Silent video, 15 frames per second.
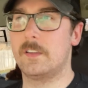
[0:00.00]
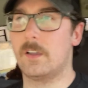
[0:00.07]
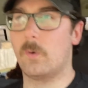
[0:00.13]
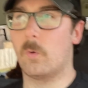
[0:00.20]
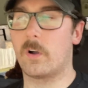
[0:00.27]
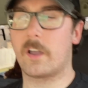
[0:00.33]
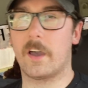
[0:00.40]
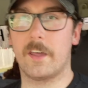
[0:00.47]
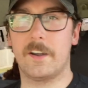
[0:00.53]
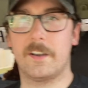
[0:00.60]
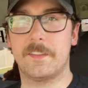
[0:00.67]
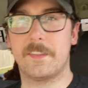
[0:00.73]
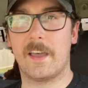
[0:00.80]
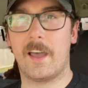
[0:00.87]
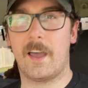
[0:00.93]
We'll cut it
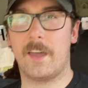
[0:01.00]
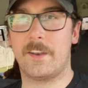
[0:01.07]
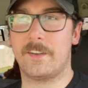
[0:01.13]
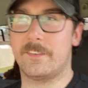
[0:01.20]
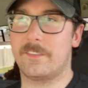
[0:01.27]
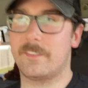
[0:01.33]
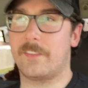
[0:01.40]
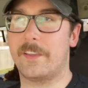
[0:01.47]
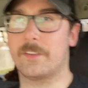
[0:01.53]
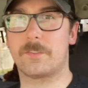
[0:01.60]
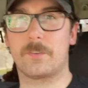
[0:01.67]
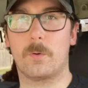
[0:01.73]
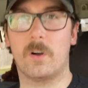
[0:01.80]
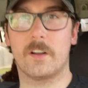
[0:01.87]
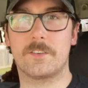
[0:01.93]
at that, and thanks
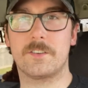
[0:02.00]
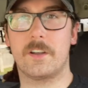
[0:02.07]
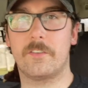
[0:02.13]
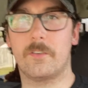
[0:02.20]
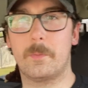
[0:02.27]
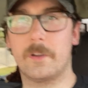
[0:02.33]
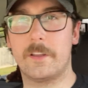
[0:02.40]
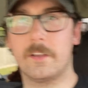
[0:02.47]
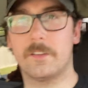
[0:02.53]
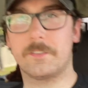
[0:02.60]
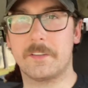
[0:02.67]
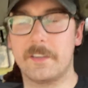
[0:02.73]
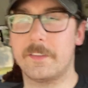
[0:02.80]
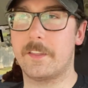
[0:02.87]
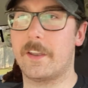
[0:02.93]
for watching, everybody. I'll
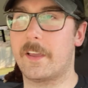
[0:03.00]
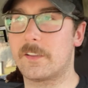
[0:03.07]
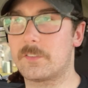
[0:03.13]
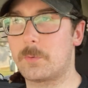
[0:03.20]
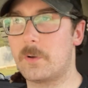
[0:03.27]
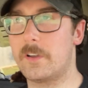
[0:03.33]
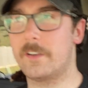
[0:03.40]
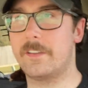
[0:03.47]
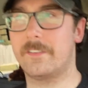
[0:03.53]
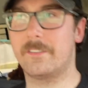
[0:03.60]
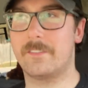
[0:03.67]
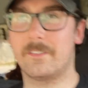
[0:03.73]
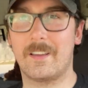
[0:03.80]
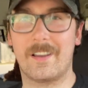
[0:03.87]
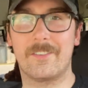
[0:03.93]
see you in the next one,
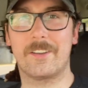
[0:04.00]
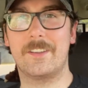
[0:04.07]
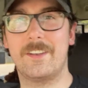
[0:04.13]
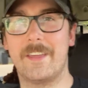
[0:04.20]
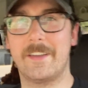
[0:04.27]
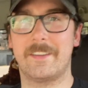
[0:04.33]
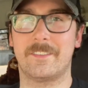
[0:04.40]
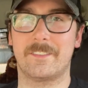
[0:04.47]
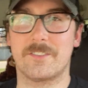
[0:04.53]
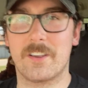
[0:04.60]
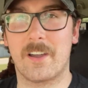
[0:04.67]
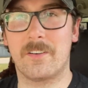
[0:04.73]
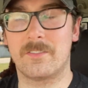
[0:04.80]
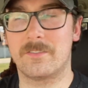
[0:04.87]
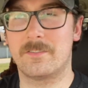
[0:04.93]
and have a good day. Ciao.